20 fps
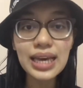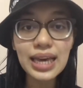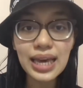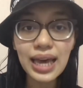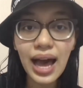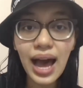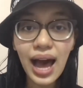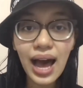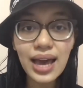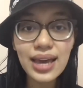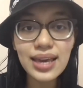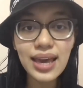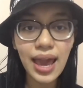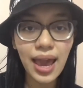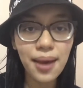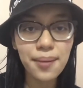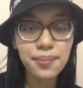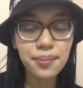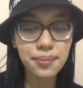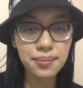I
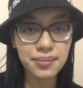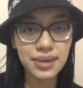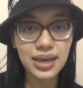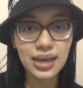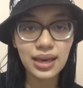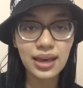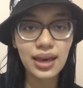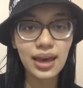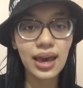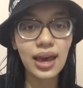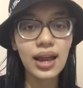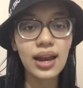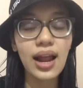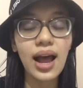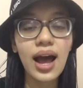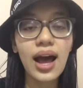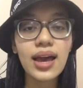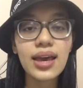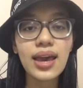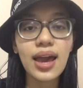am me and
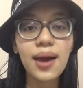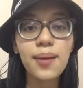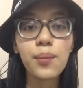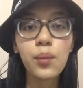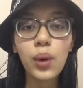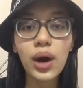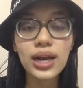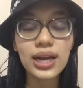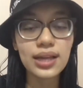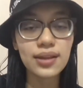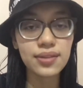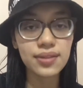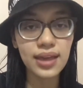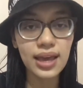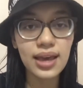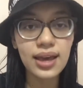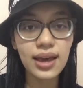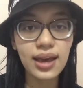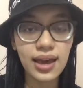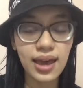I am what I
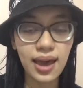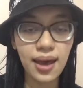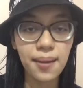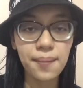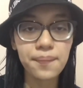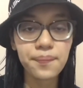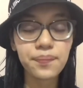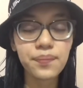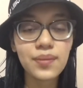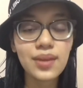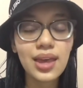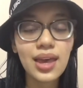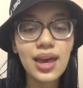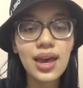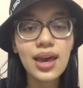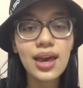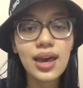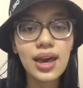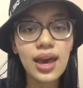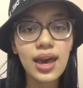think I
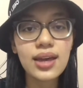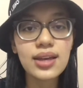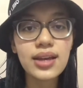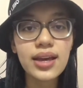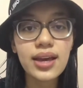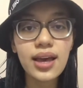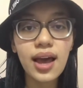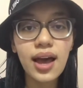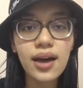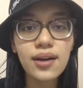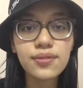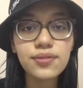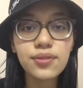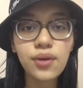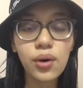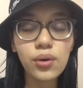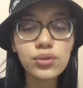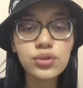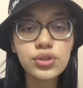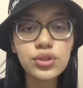am. And I have
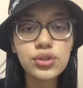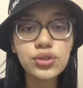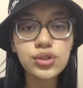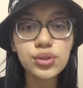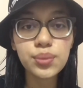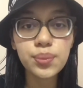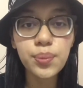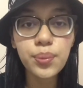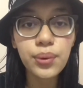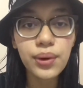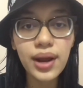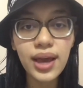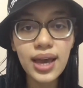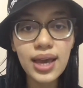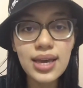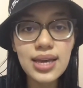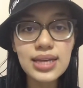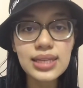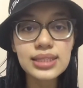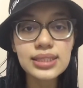also to
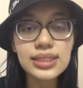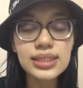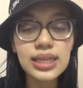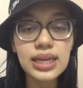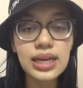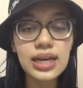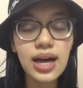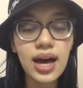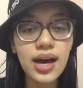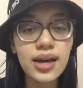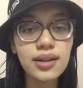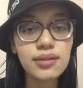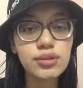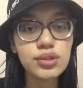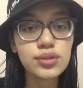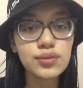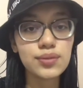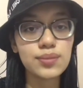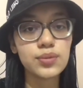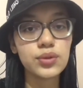pray and seek
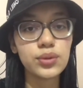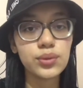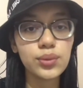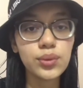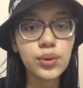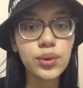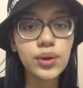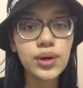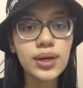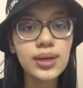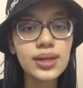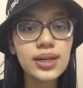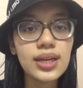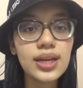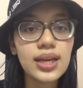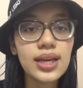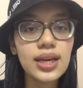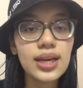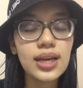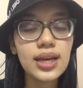guidance from the Lord
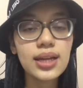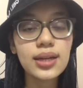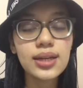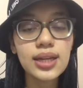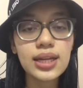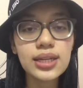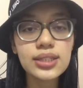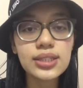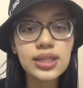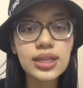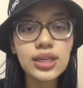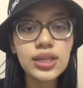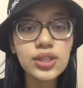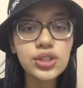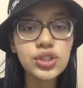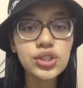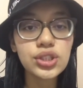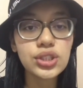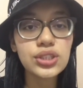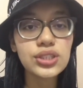that He
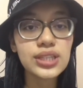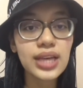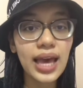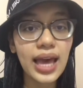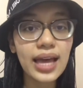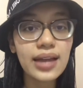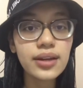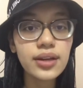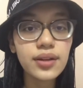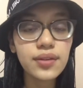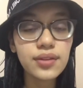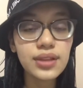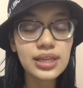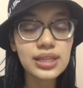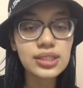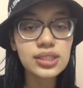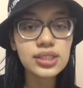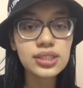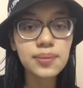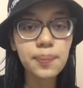should end
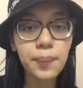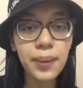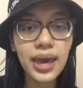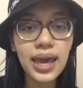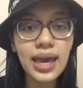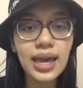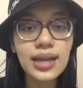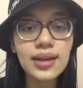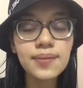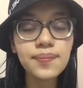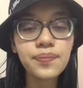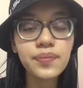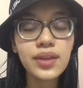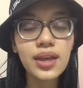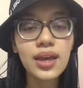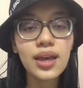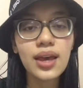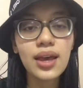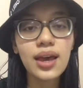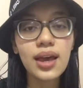this pain
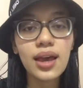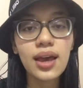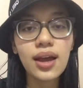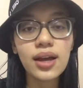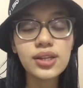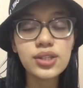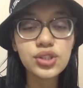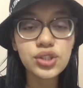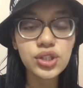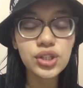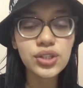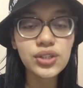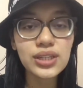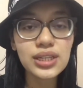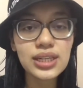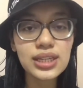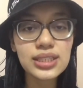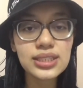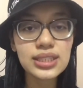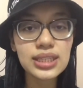as
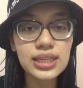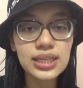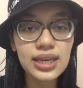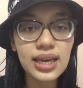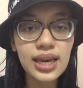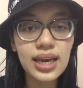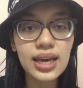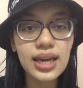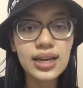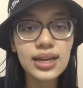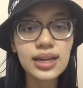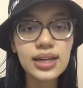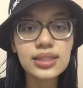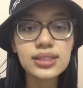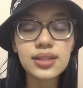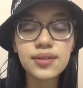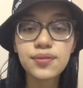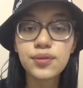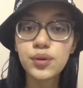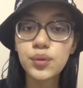early as He can,
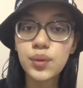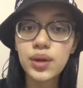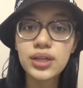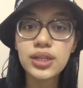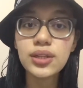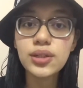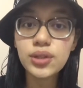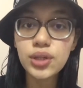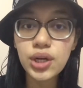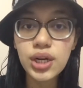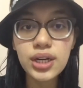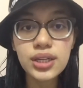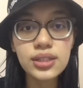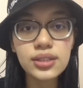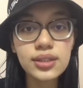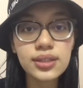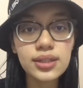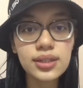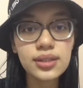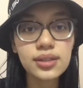as I've already learned
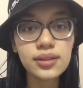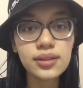a